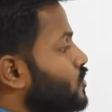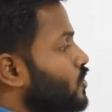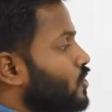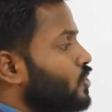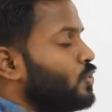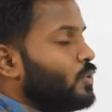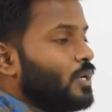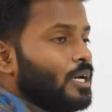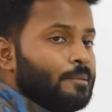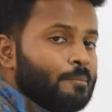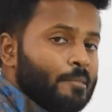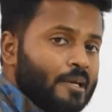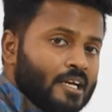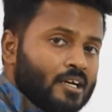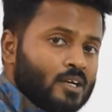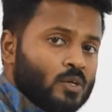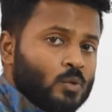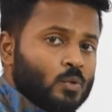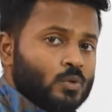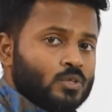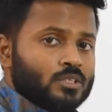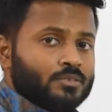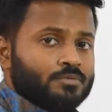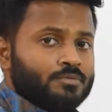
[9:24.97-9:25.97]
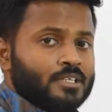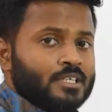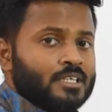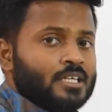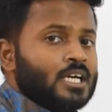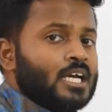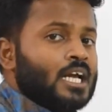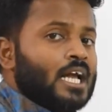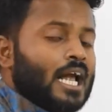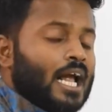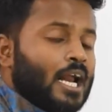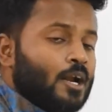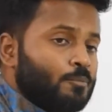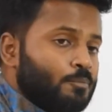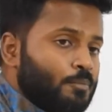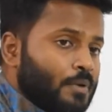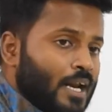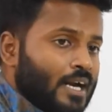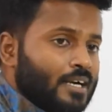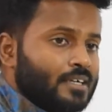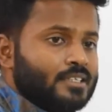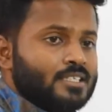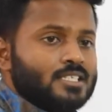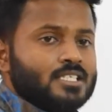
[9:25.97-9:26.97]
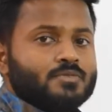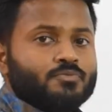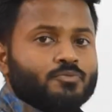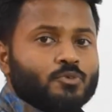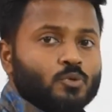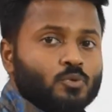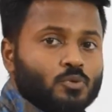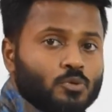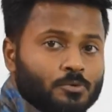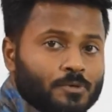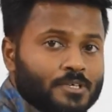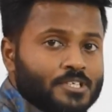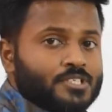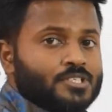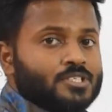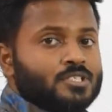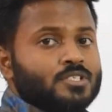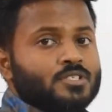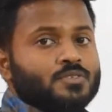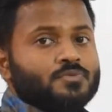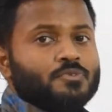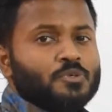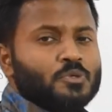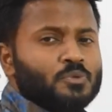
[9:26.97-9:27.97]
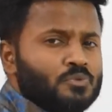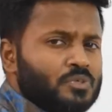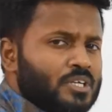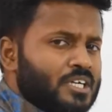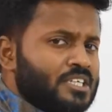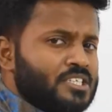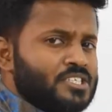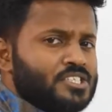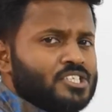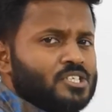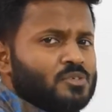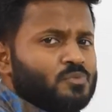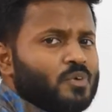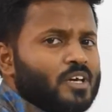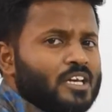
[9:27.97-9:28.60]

So you can make a note of it and practice few questions, few addition.